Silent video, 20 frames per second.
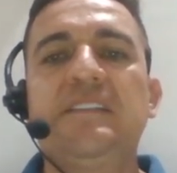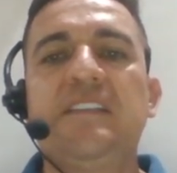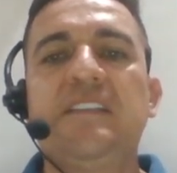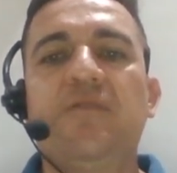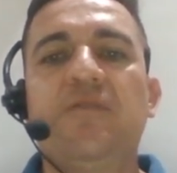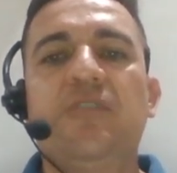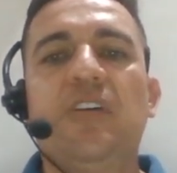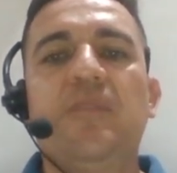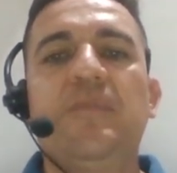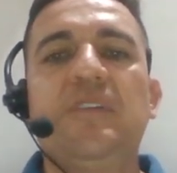
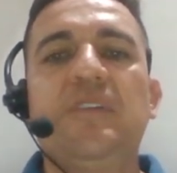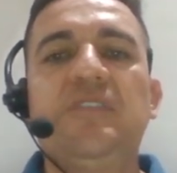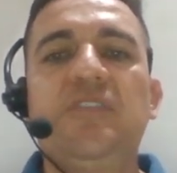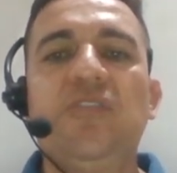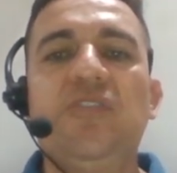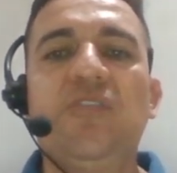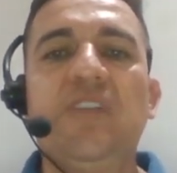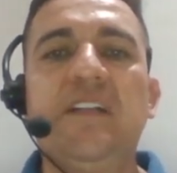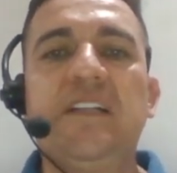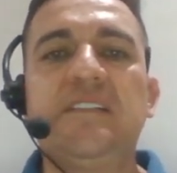several
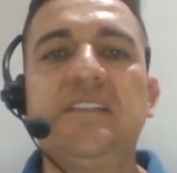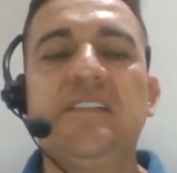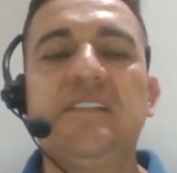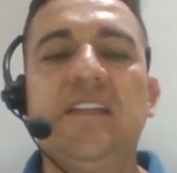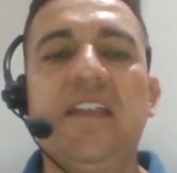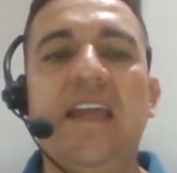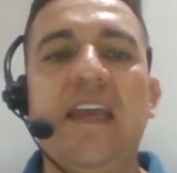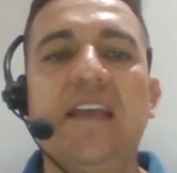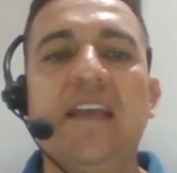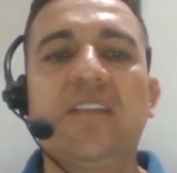materials
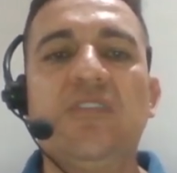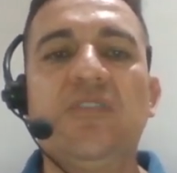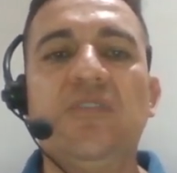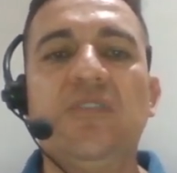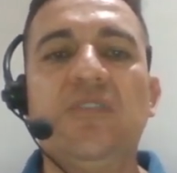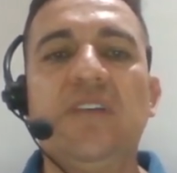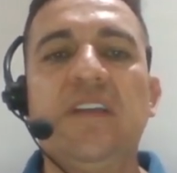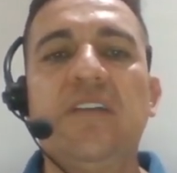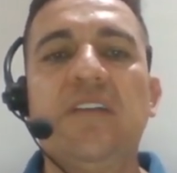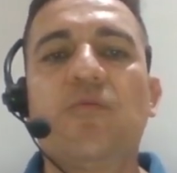direct to
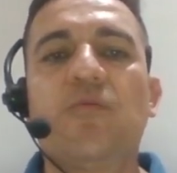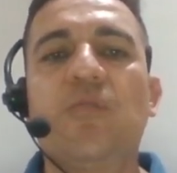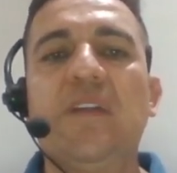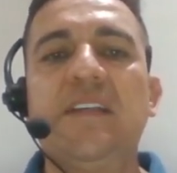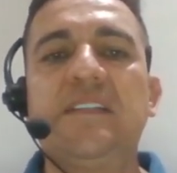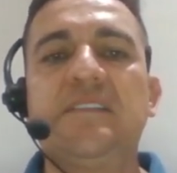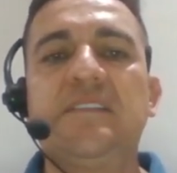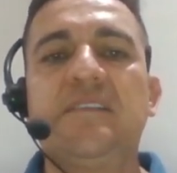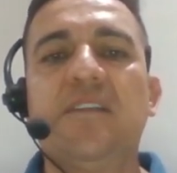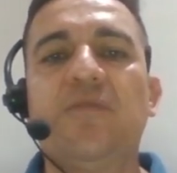
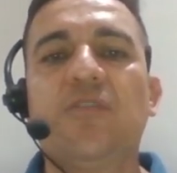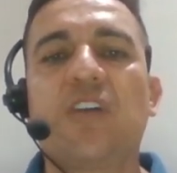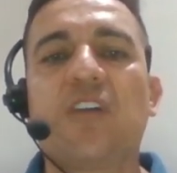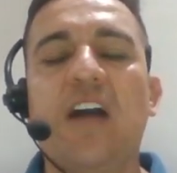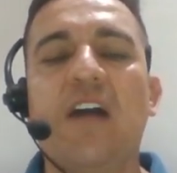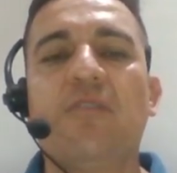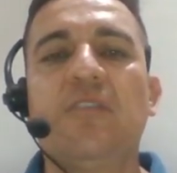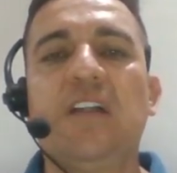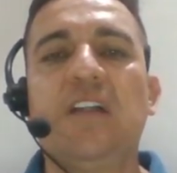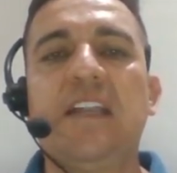increase the
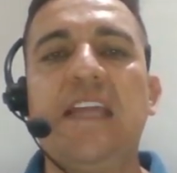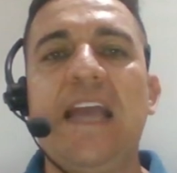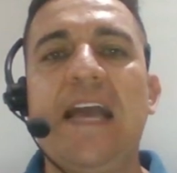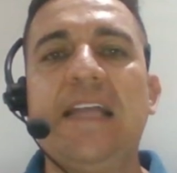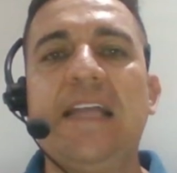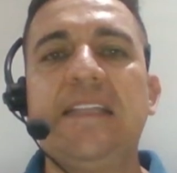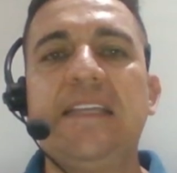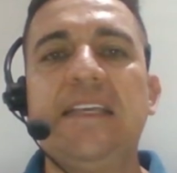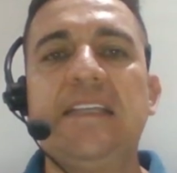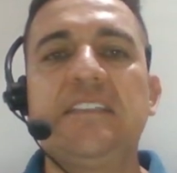vocabulary
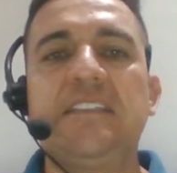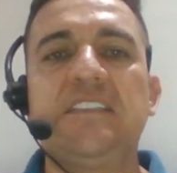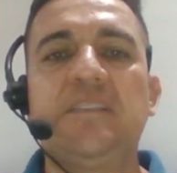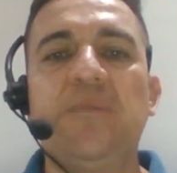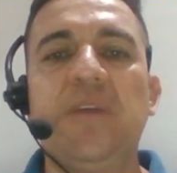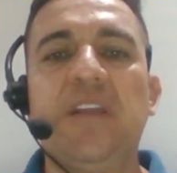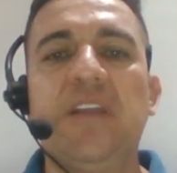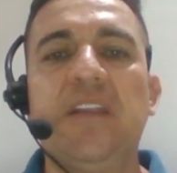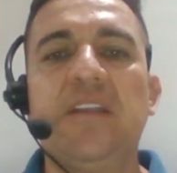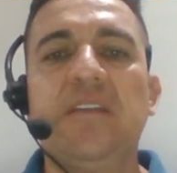and its
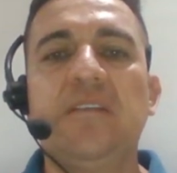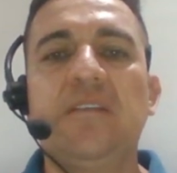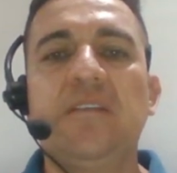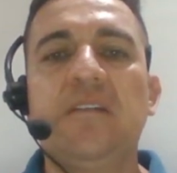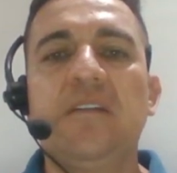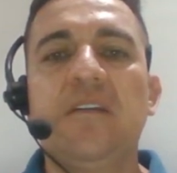meaning.